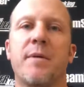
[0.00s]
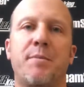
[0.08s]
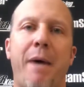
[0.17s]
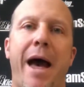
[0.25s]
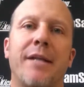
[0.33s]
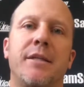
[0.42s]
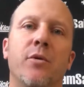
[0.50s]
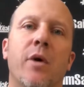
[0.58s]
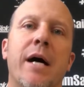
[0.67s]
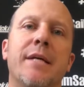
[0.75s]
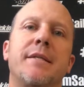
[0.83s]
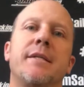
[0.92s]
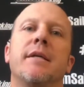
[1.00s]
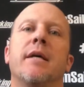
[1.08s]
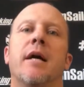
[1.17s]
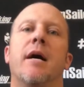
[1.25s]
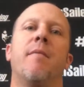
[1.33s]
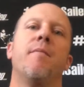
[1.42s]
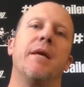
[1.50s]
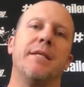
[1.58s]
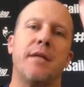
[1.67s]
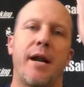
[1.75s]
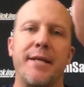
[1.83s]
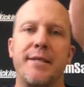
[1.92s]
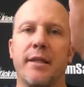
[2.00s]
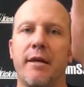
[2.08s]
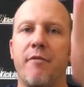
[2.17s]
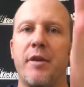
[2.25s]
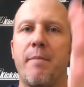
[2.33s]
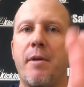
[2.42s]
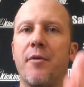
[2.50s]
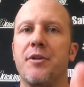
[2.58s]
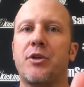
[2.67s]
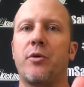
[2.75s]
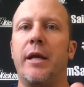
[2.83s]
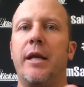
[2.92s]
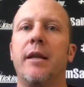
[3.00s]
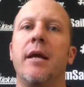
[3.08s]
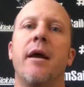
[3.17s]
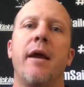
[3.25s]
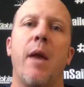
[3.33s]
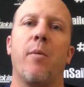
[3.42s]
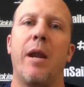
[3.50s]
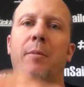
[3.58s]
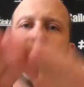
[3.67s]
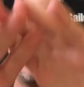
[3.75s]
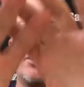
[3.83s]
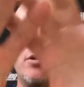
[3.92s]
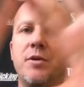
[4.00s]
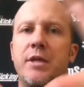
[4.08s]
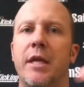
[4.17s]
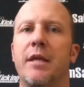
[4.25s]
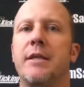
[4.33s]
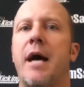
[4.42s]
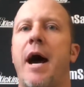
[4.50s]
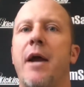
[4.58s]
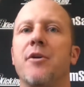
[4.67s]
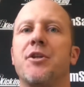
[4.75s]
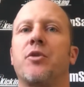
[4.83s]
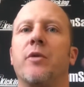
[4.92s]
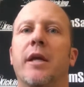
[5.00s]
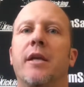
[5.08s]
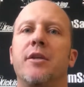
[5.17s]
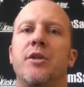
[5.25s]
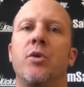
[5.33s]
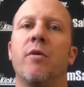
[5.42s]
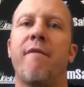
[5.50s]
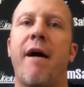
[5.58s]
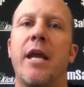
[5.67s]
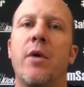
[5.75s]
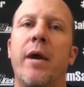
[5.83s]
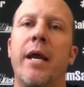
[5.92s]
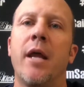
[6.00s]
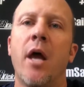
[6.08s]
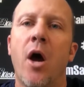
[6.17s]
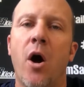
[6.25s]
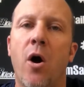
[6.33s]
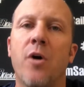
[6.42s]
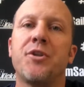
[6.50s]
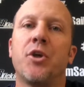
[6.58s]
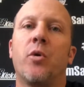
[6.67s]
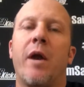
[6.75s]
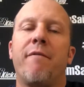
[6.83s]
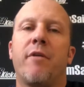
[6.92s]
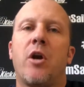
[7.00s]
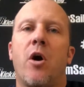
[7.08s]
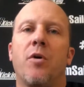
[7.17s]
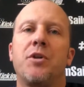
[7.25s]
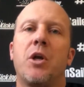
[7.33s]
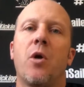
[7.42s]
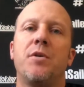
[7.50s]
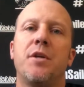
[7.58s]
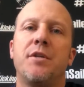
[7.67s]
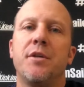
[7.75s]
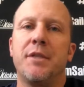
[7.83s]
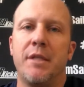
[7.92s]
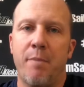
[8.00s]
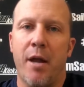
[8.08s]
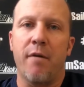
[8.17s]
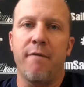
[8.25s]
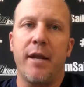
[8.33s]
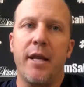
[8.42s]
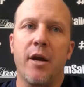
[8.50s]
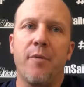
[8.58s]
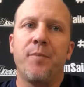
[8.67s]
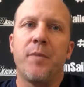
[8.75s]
back to us, it's not a sliver in the middle of the screen, and we're able to use the entire screen to evaluate. Also great for college coaches to see better video.